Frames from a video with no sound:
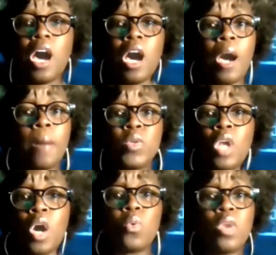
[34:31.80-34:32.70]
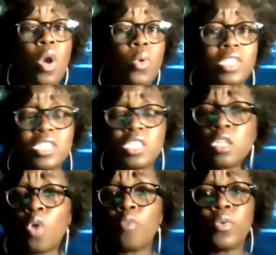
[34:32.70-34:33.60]
Um, you know, no, this is
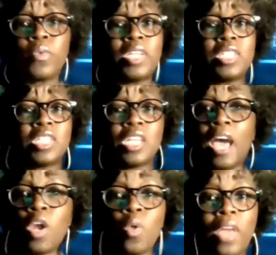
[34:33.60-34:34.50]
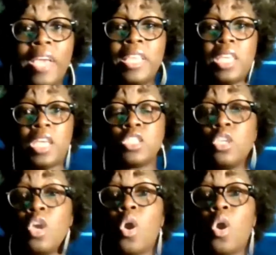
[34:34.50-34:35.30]
overreach and I don't like this.